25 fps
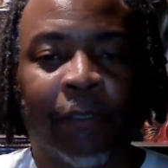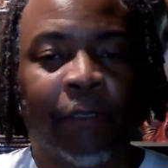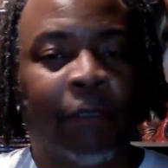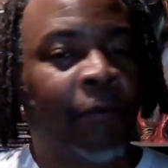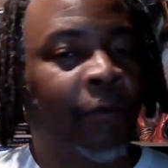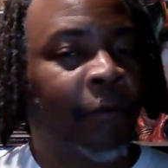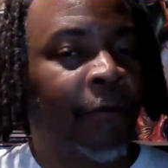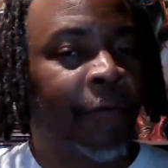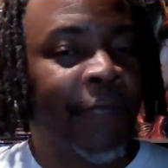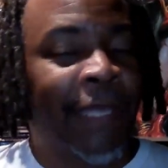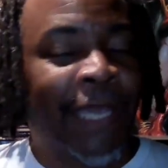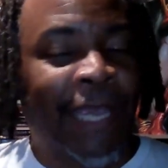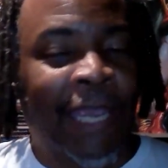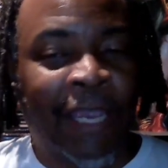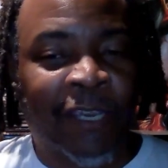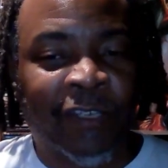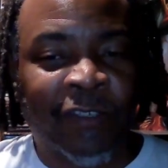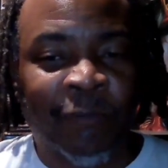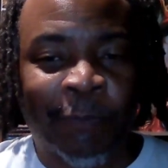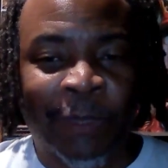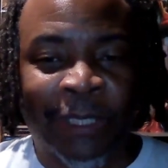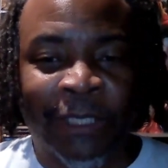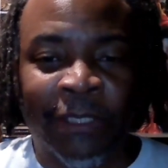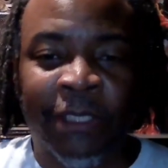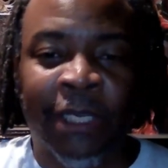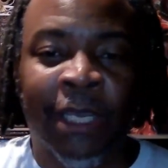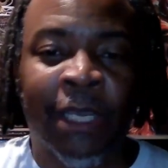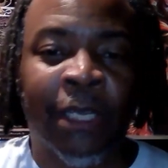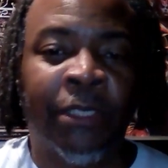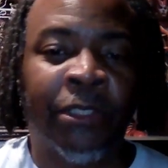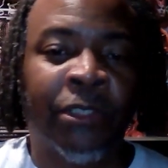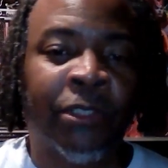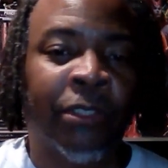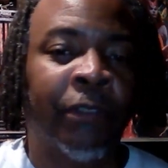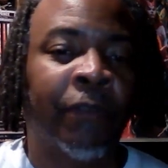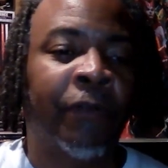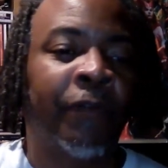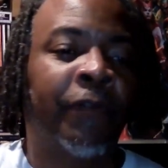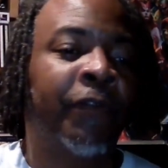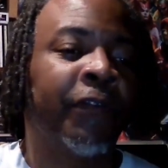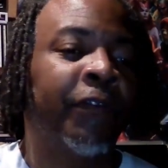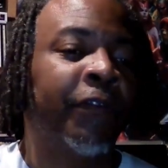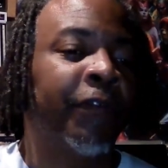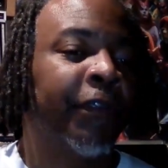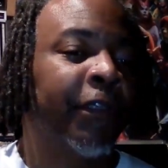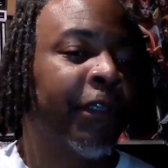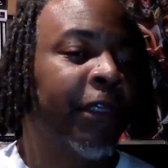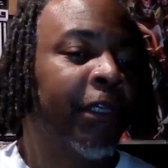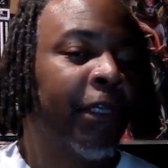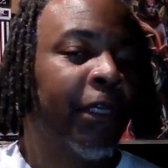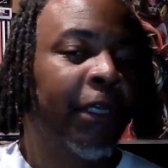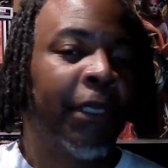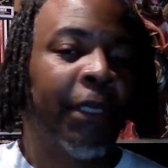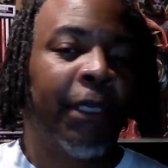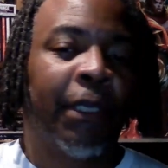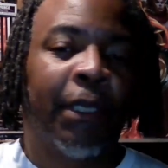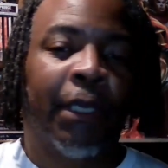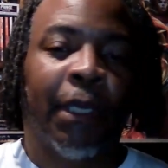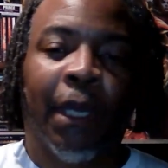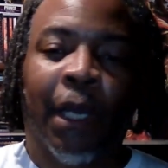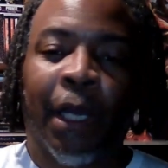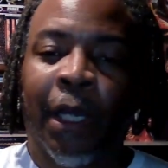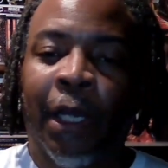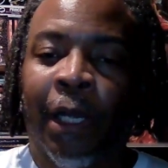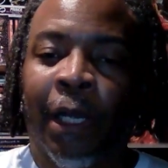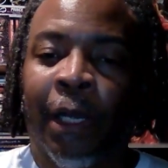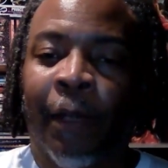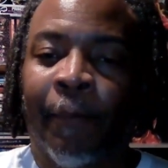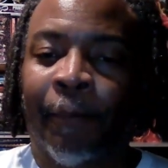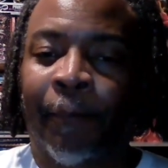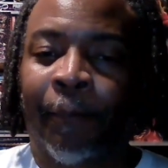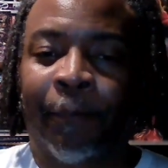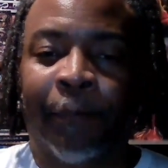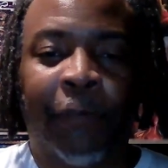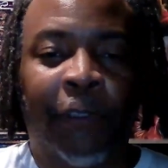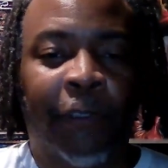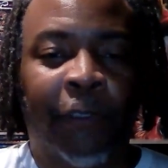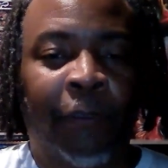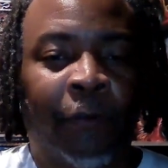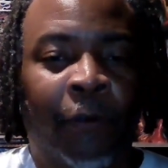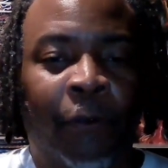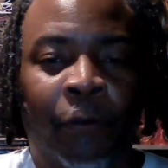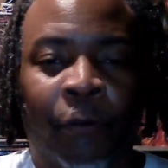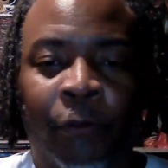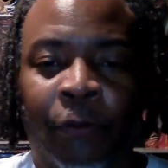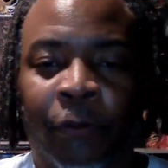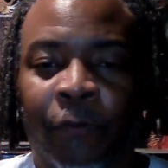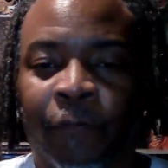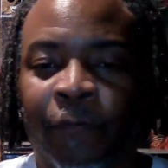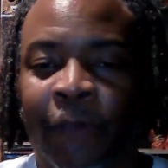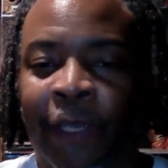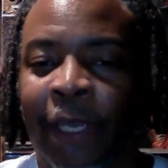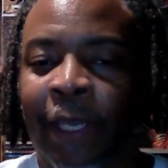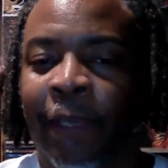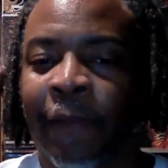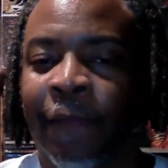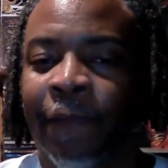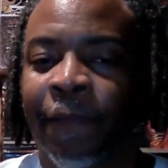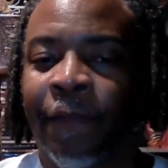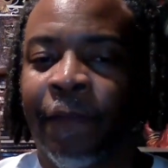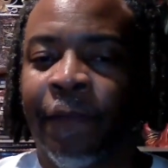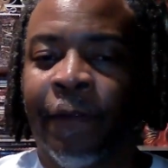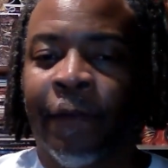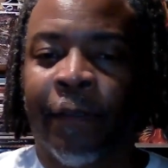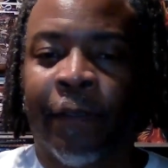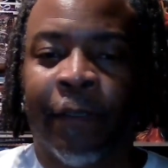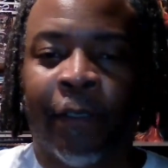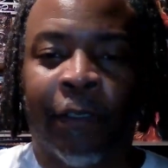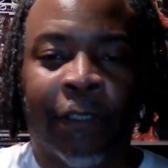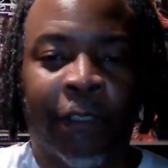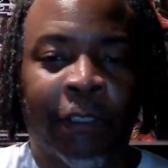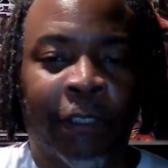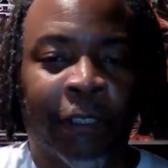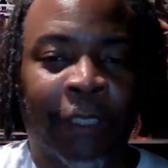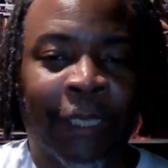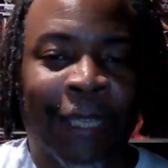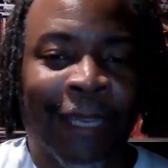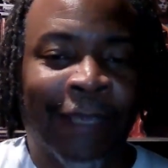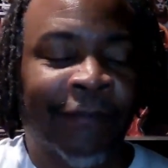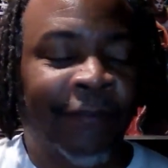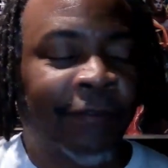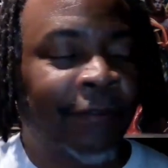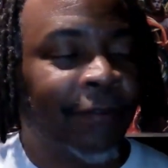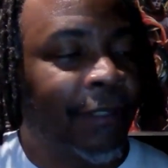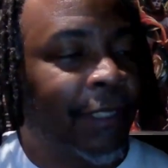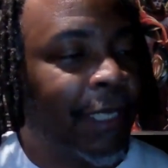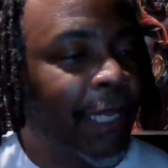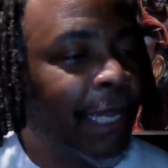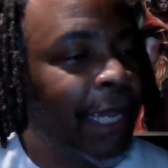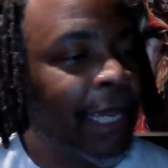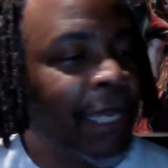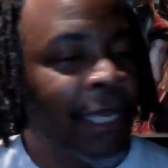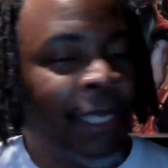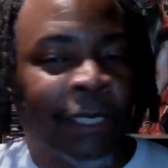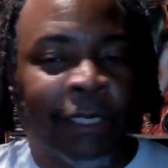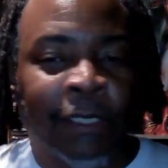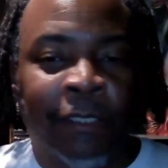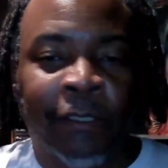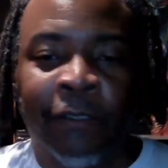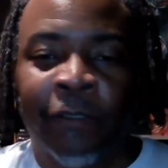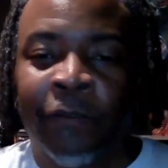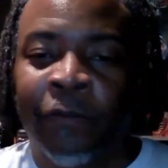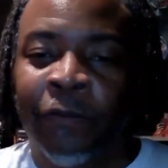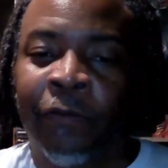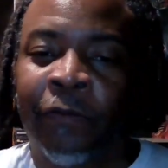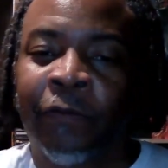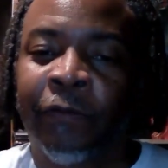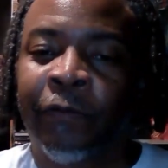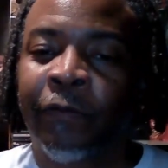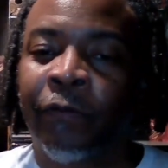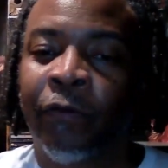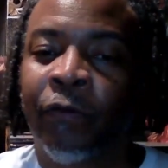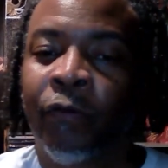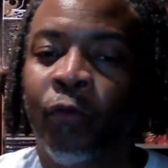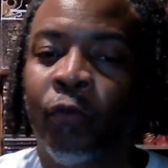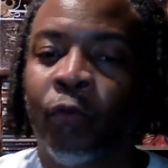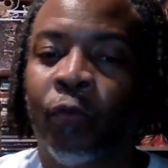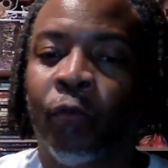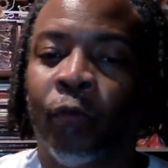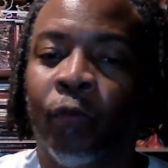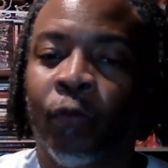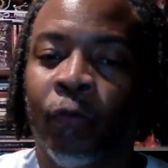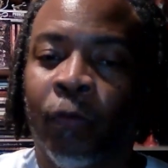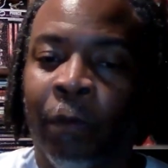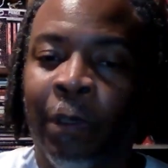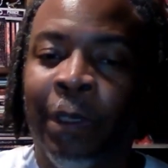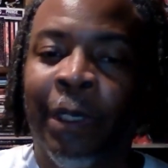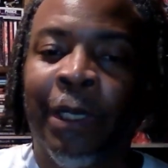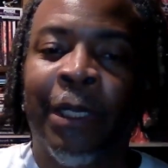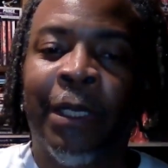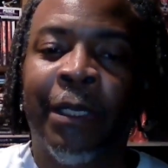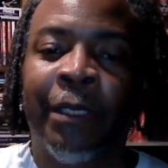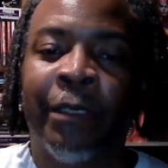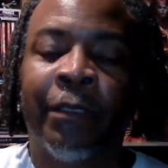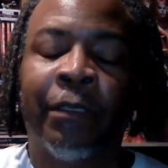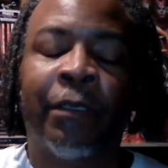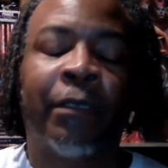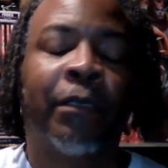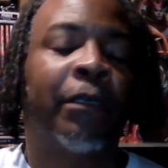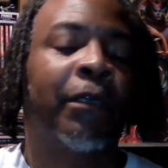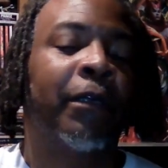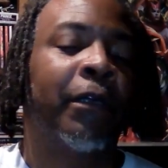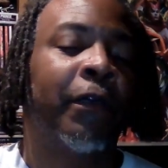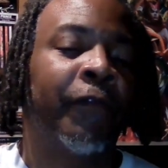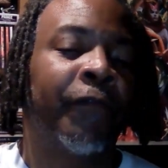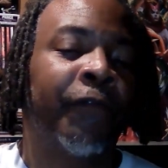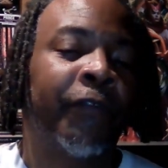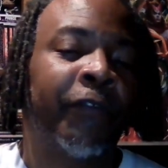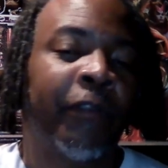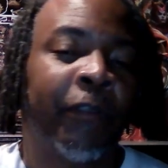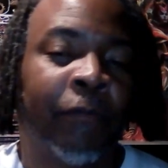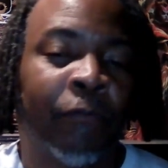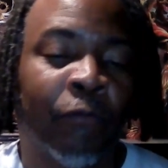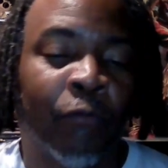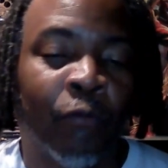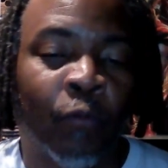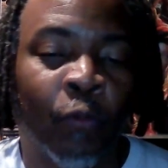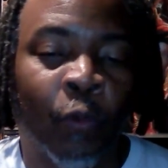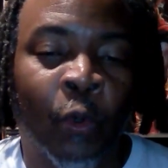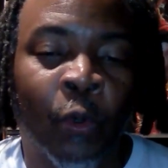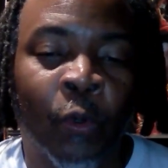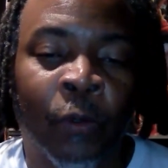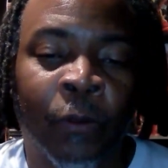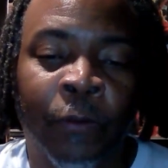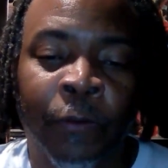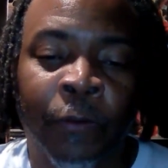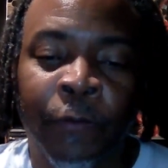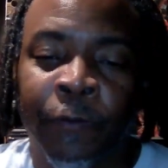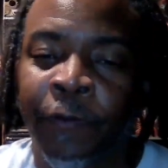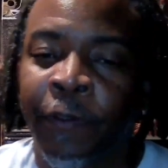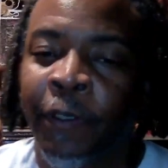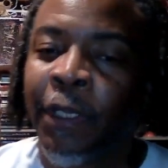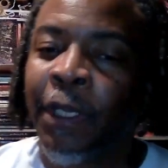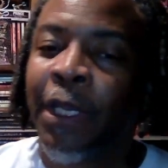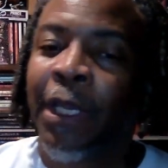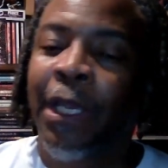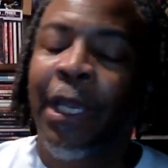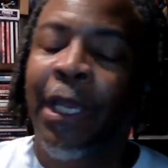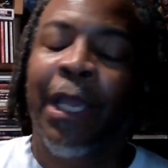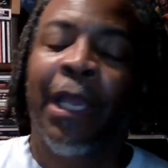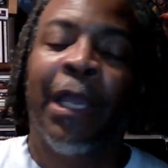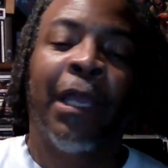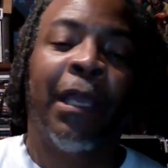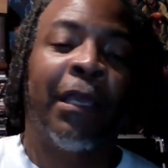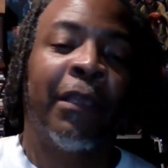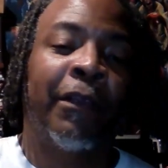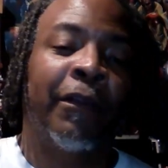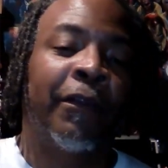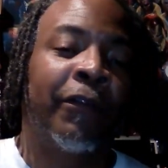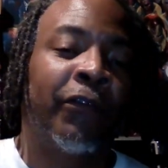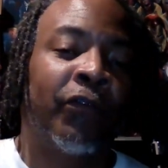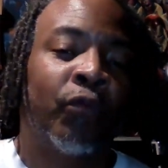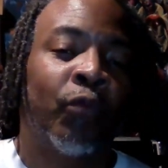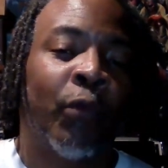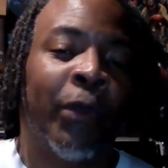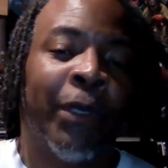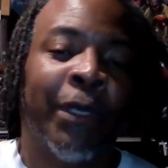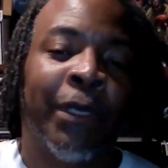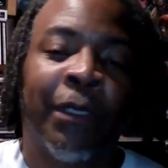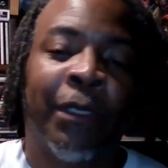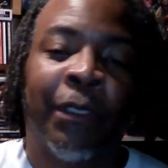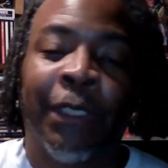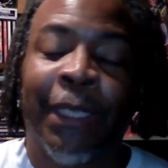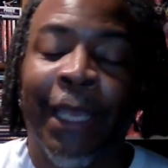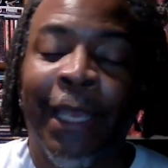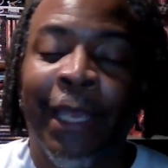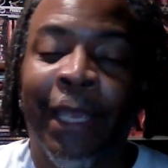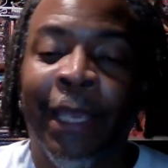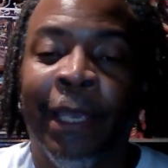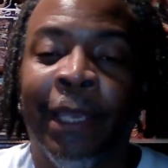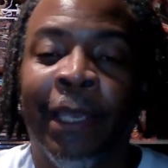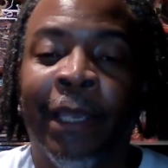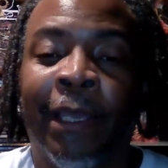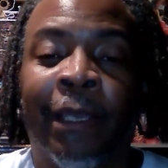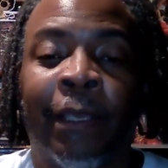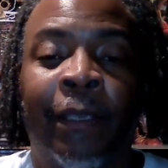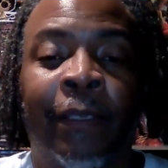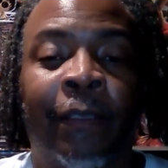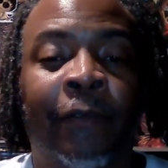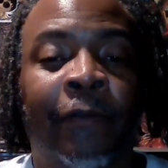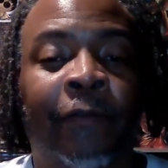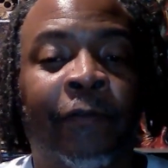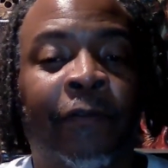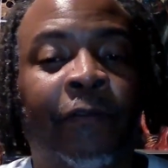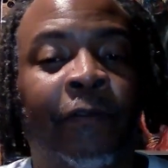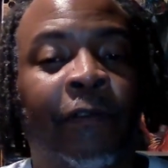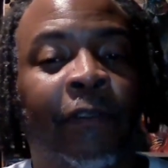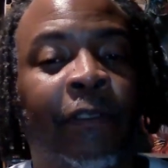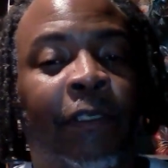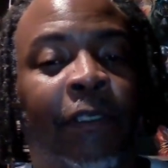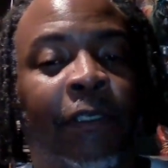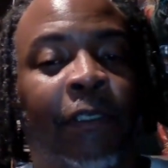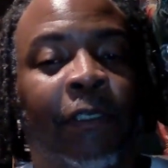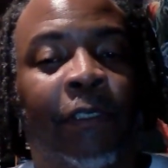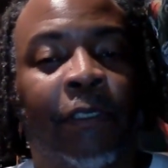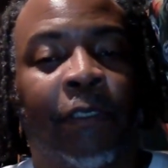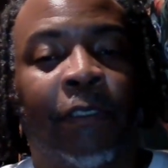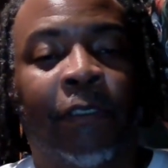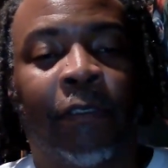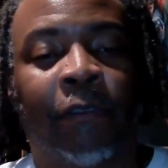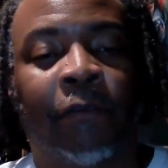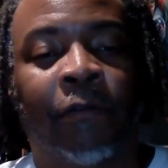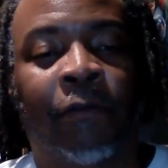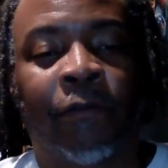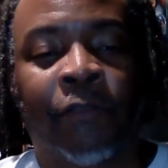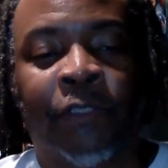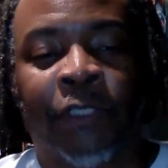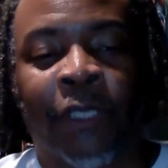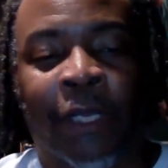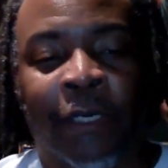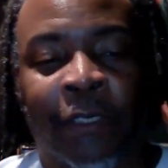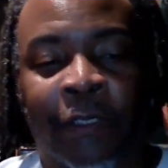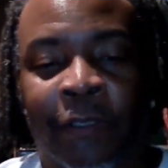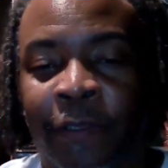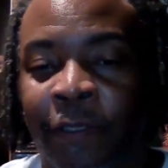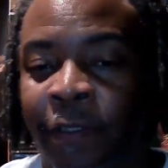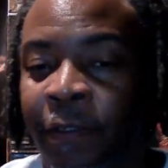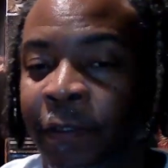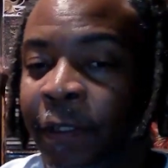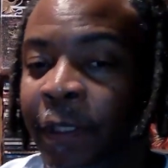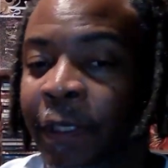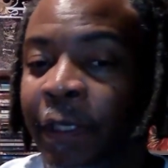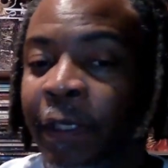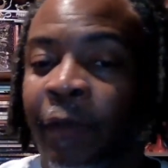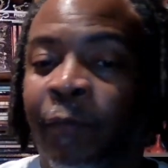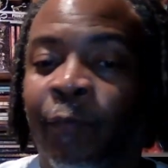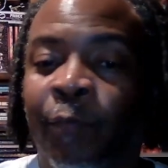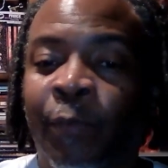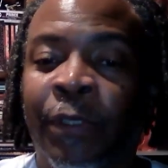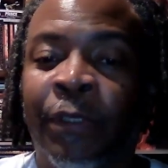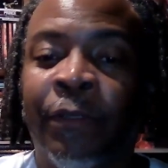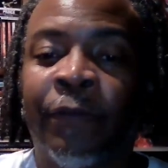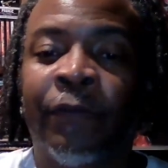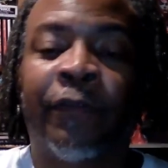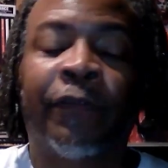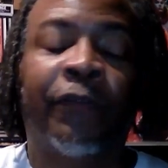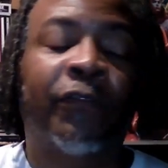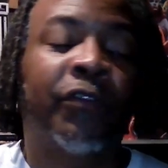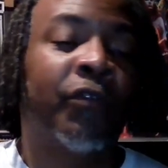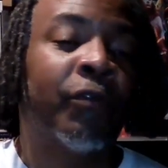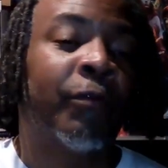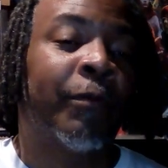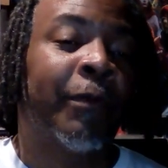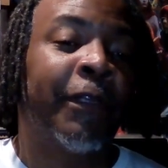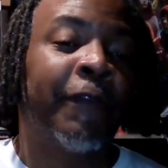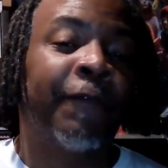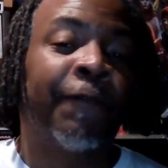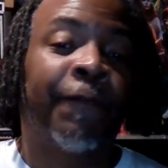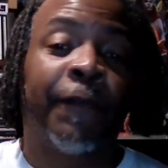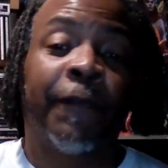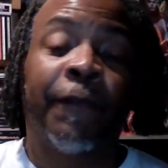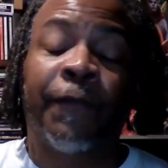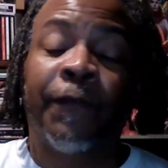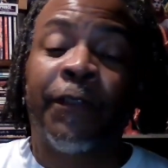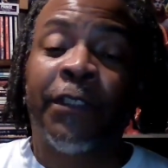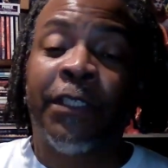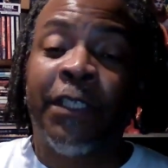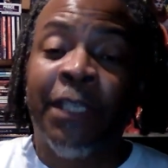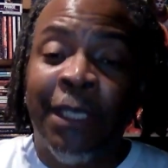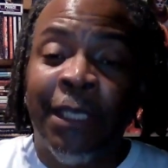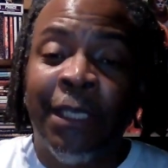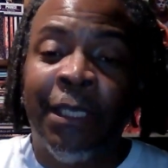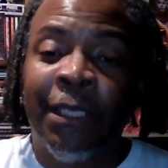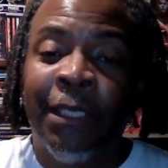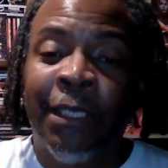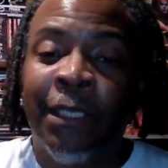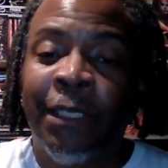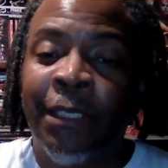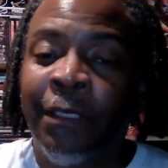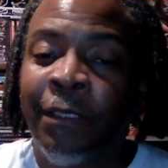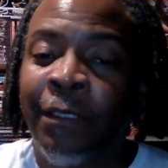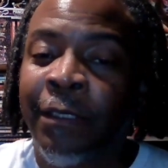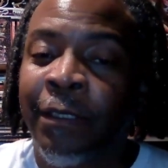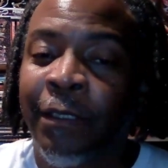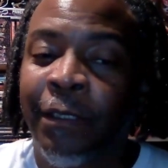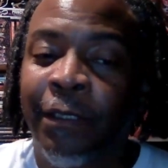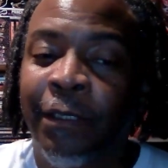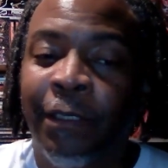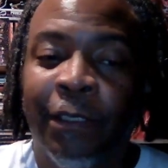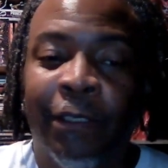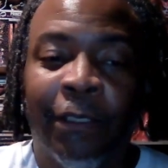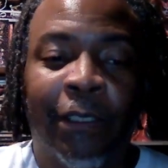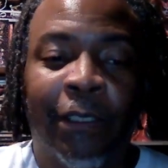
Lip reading: you know, the expectations, you know, you've had the classic 80s run of Secret Wars, as well as, you know, Jonathan Hickman's 2015